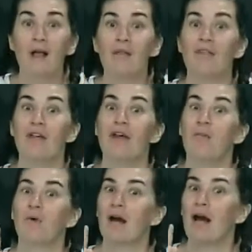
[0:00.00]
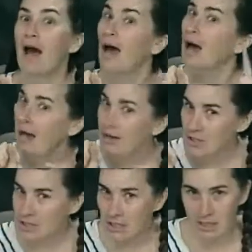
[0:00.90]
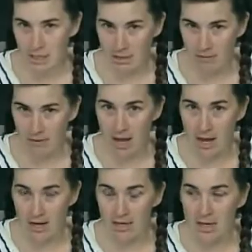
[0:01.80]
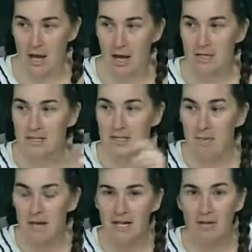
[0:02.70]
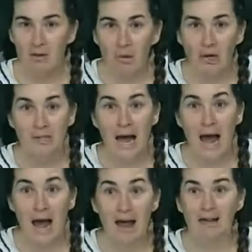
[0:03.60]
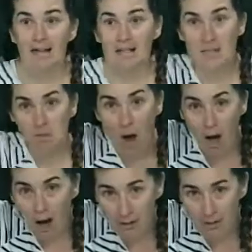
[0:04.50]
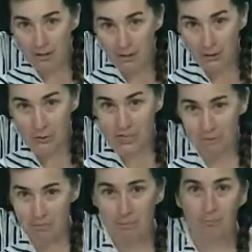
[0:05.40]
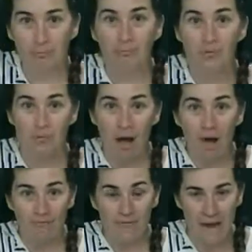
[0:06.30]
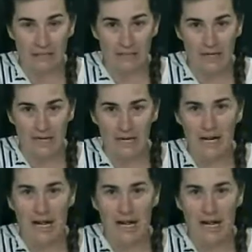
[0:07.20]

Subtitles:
They were actually identifying somebody that worked at the Q-tip swab factory.